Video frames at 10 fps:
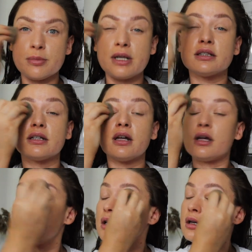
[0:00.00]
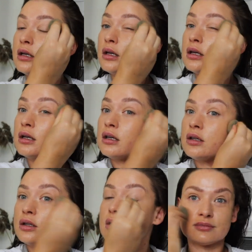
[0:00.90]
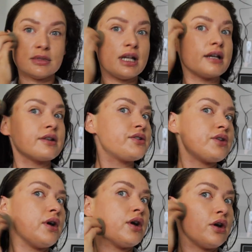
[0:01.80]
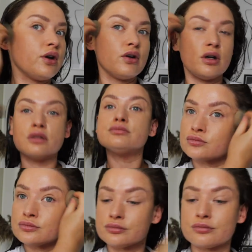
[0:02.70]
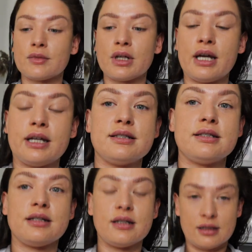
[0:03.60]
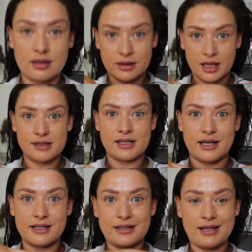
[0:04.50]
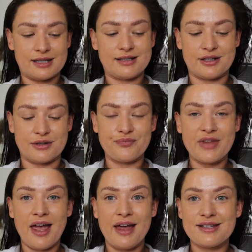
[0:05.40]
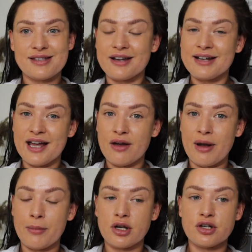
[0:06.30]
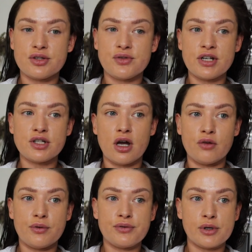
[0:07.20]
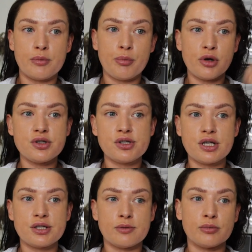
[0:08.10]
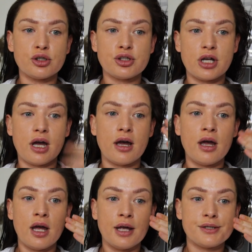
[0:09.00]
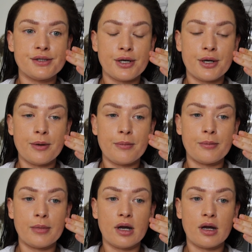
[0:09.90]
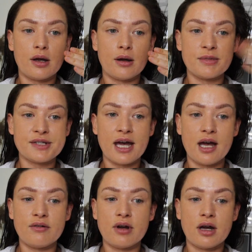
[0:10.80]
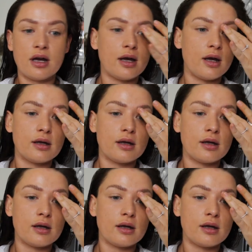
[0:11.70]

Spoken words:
blender, like so. And that is it, that is done. So now I'm gonna just finish it off with some bronzer, some blusher, some mascara,